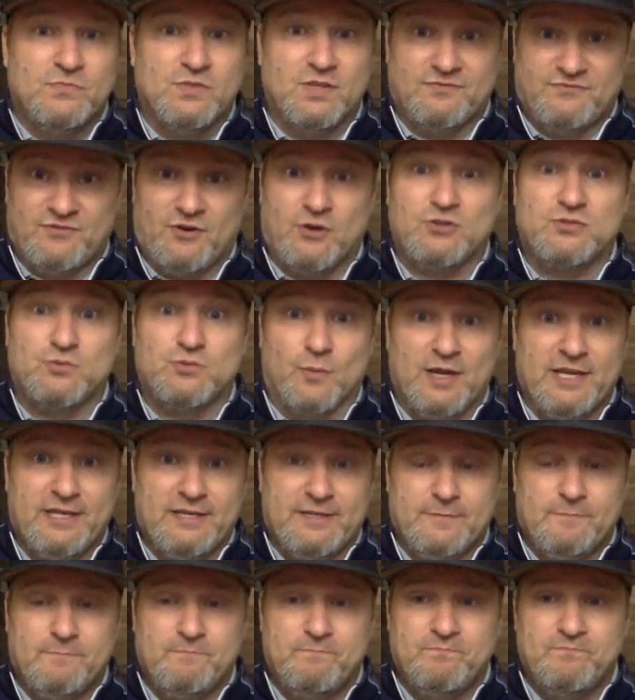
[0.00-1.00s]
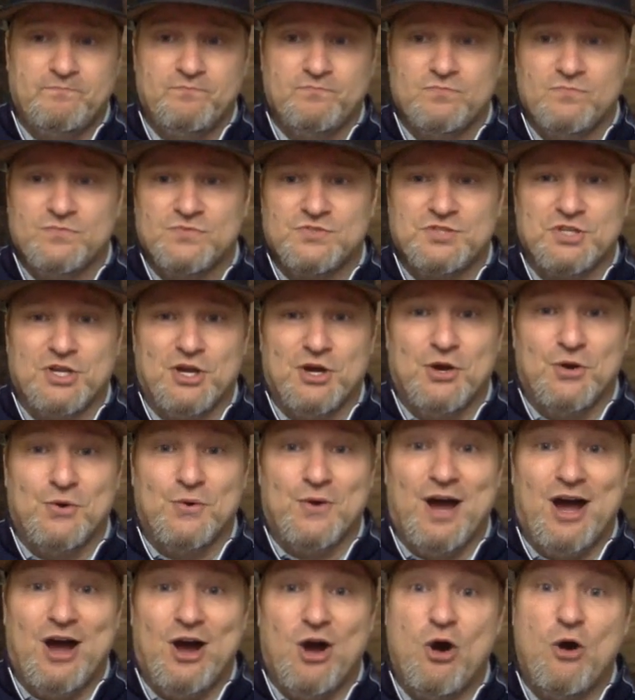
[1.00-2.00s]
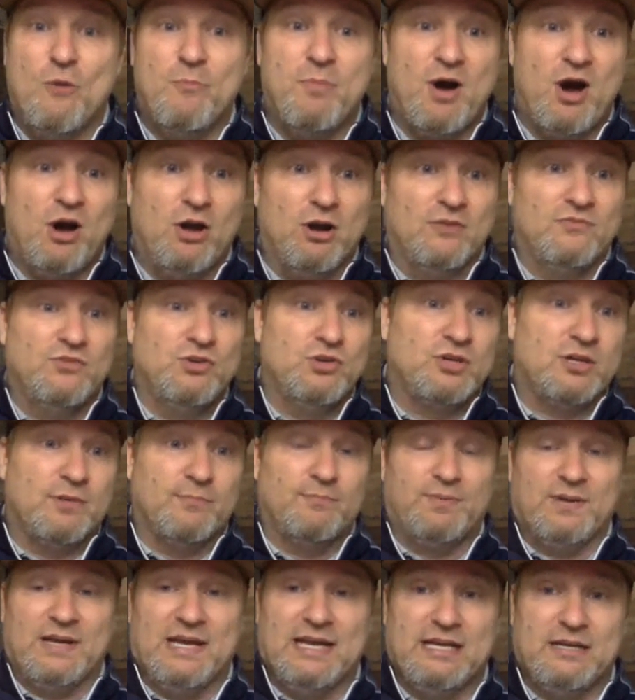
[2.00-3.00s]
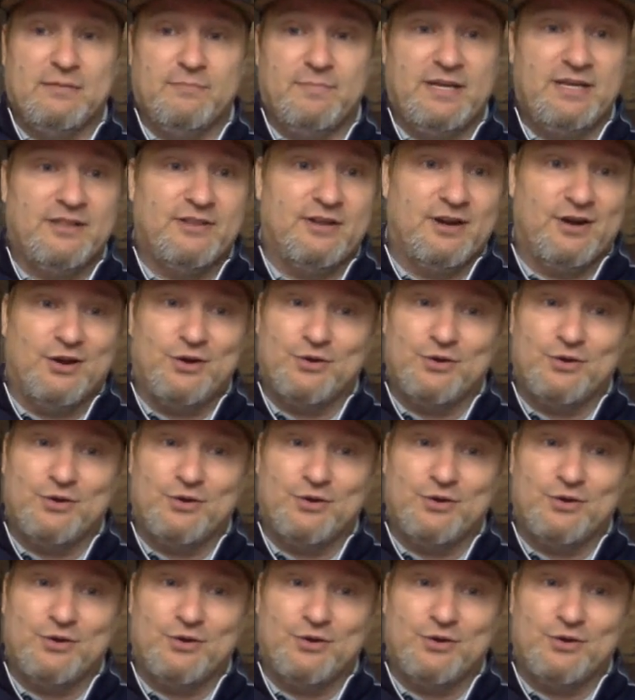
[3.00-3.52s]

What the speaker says: the first week. So I hope all of you can plan to be there.